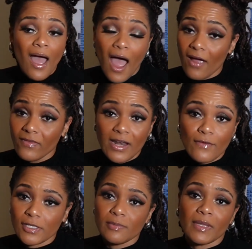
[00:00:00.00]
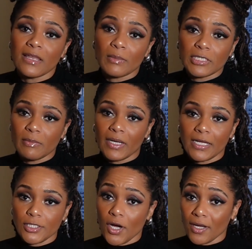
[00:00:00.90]
I've never spent that much money
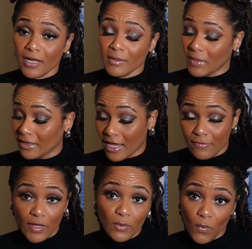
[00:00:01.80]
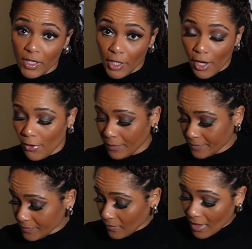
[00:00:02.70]
at Target in my life in one go.
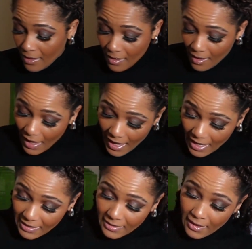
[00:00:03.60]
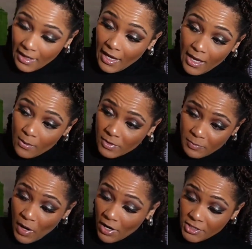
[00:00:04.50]
And it was
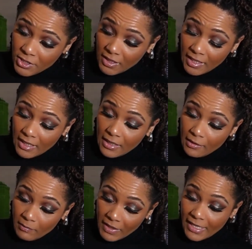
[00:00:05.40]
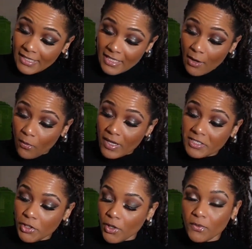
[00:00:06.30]
partially because I went
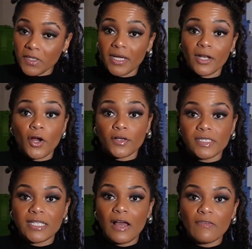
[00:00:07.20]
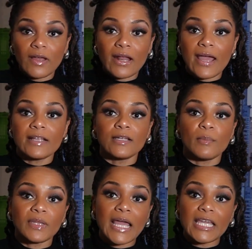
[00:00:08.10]
to go look at her stuff and I ended
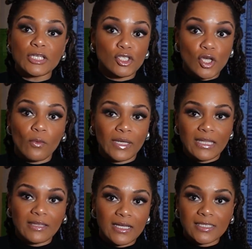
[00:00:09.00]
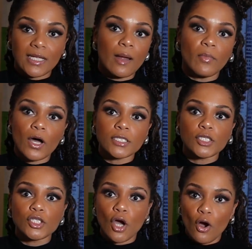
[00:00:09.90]
up liking so many things that I bought
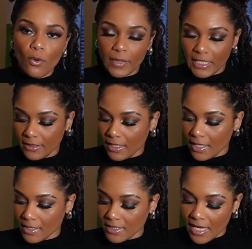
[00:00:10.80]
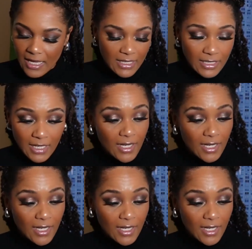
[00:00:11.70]
so many things and